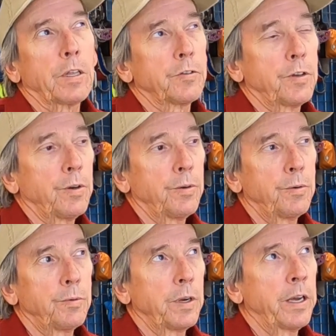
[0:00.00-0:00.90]

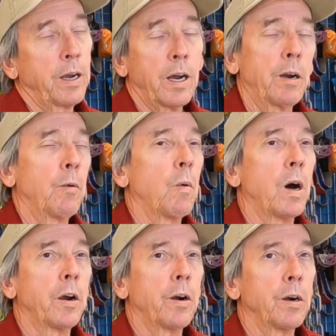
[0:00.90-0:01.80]
So at higher
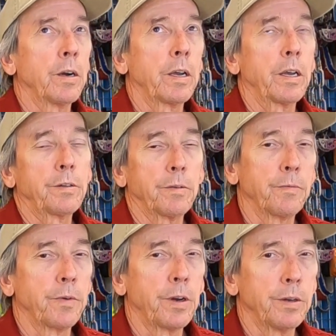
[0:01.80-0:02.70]
water, I had some
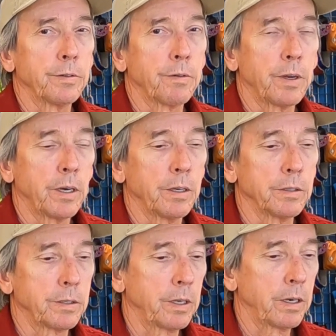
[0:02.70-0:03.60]
friends run it
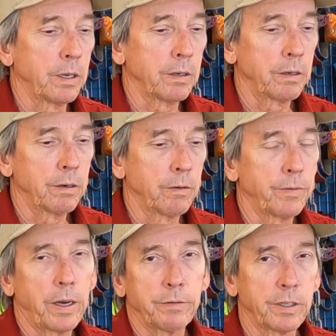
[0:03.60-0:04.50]
and set it,
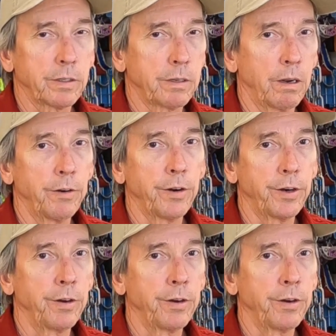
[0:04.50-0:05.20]
500-600.